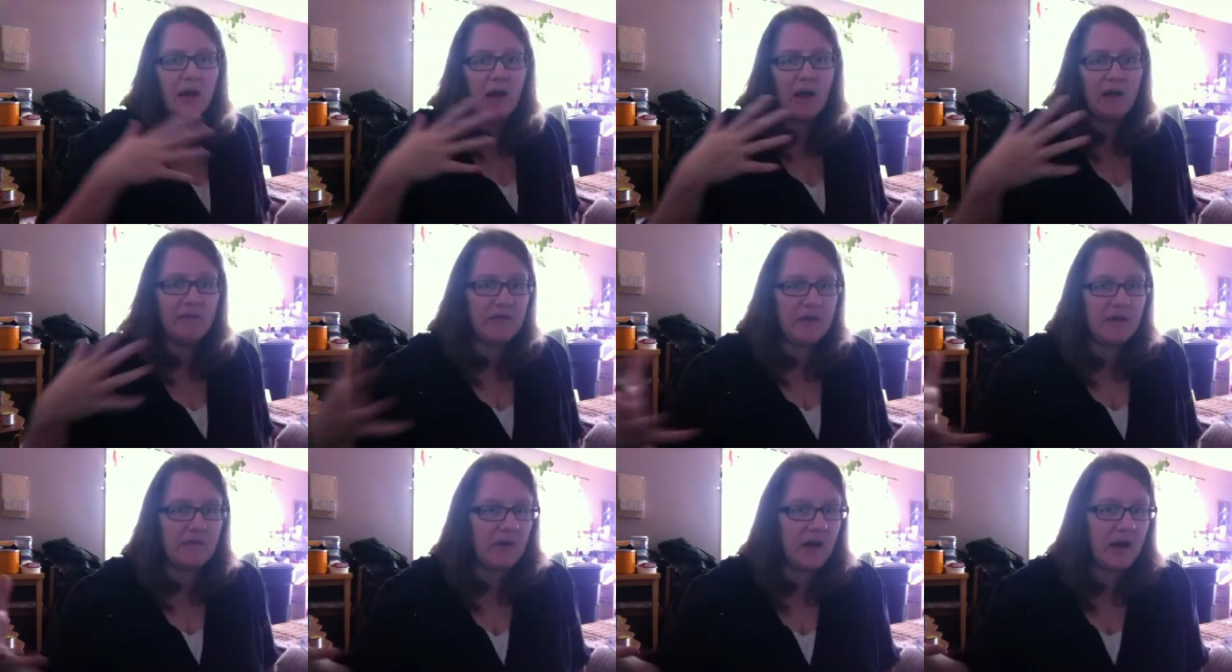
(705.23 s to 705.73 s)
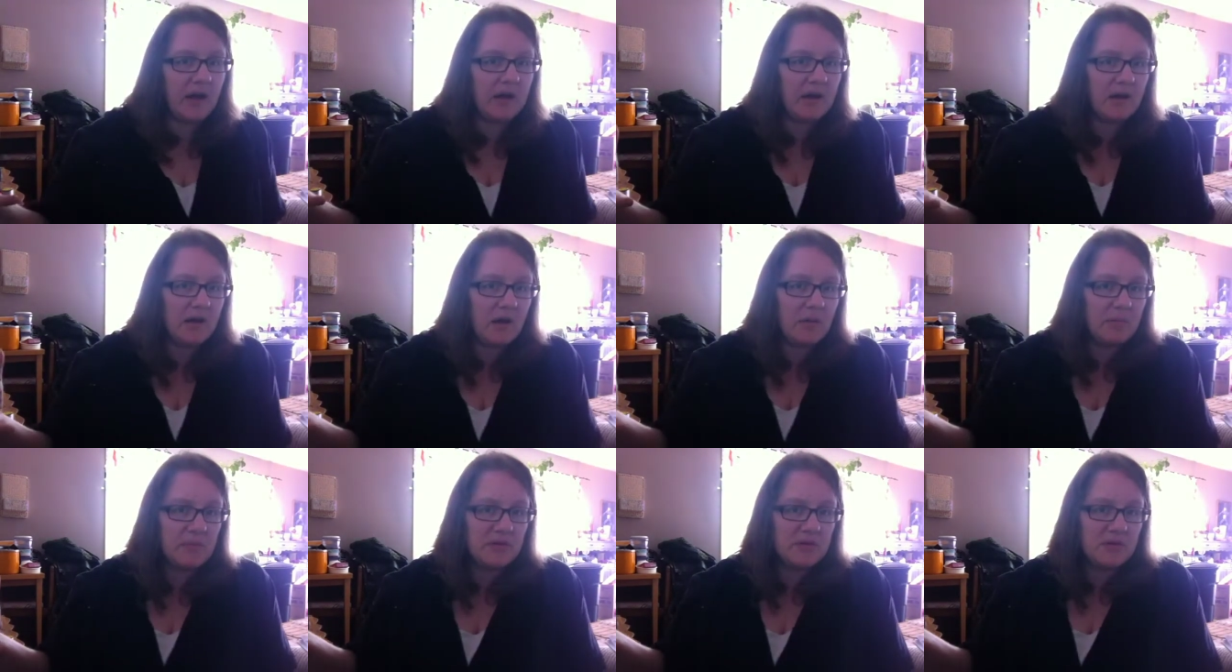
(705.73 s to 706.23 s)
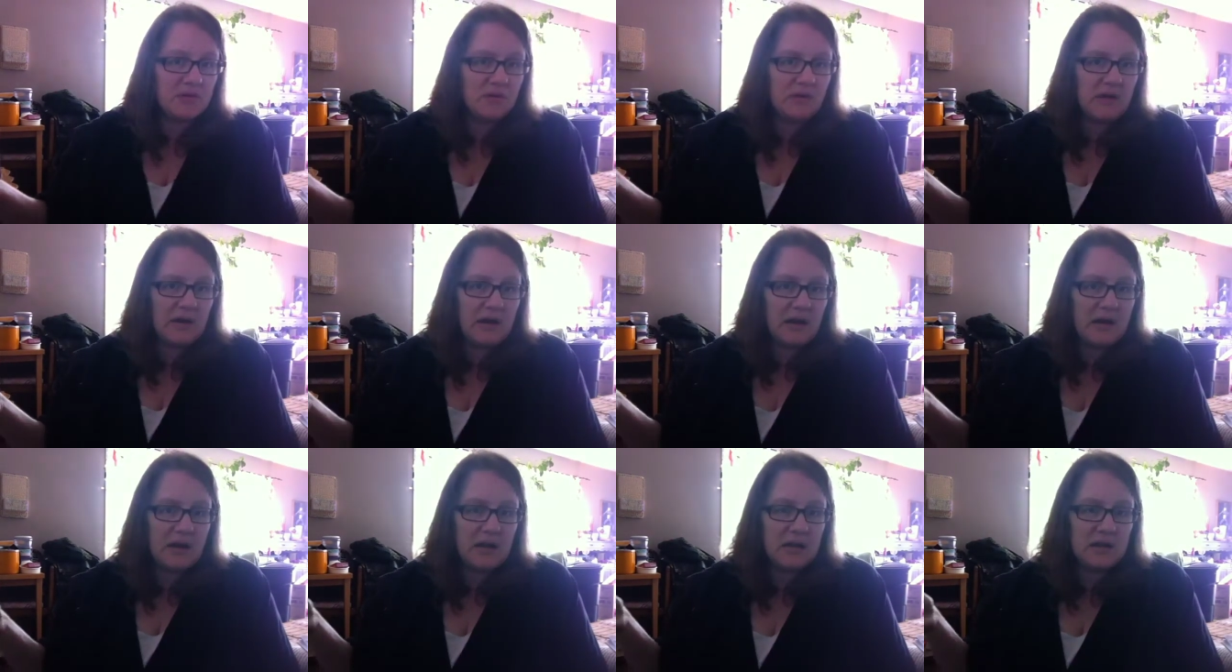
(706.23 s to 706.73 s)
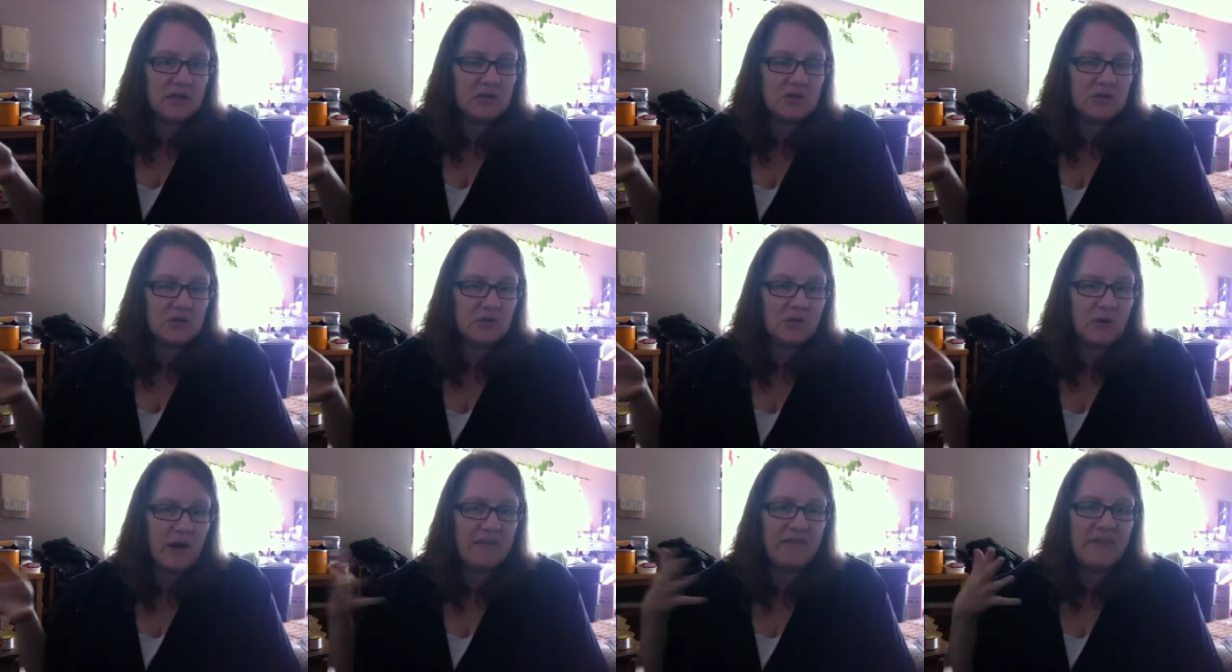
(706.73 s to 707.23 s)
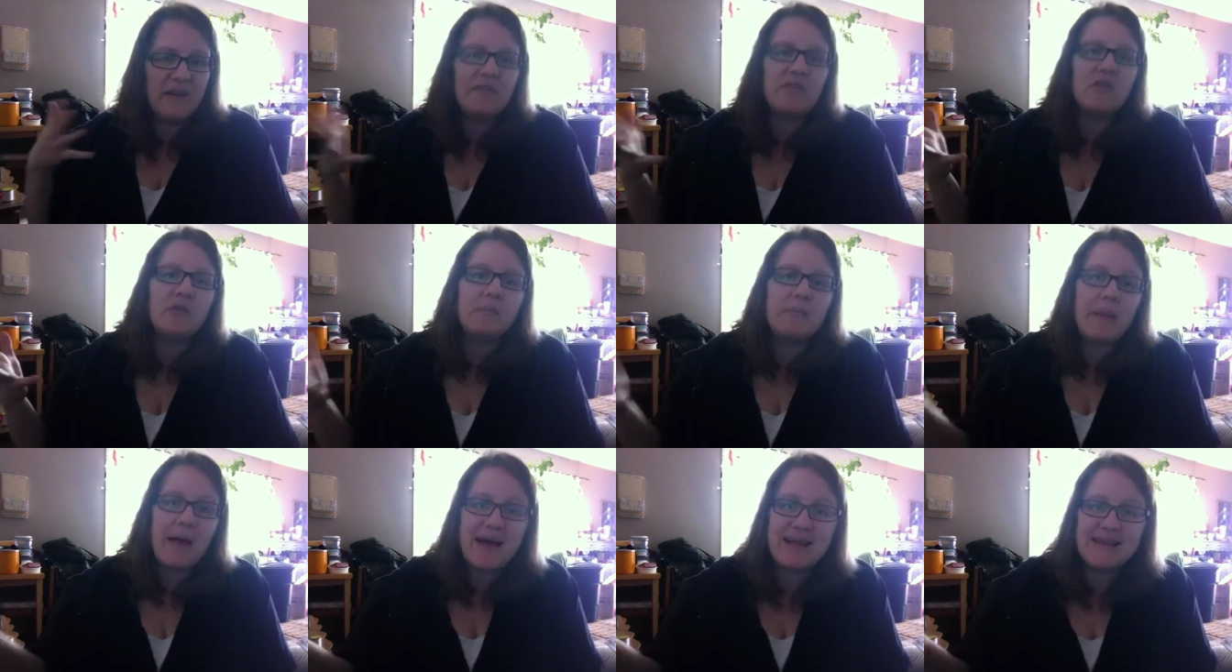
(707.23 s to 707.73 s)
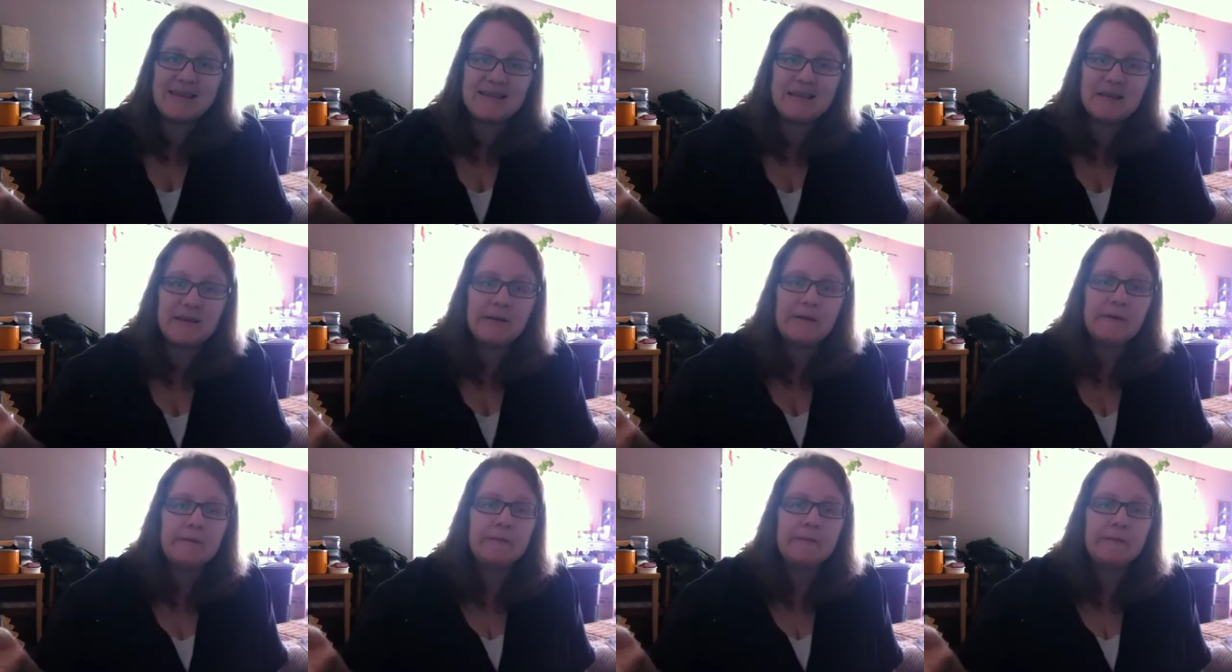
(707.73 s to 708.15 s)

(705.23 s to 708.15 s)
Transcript: I've never had an opportunity to, I've never met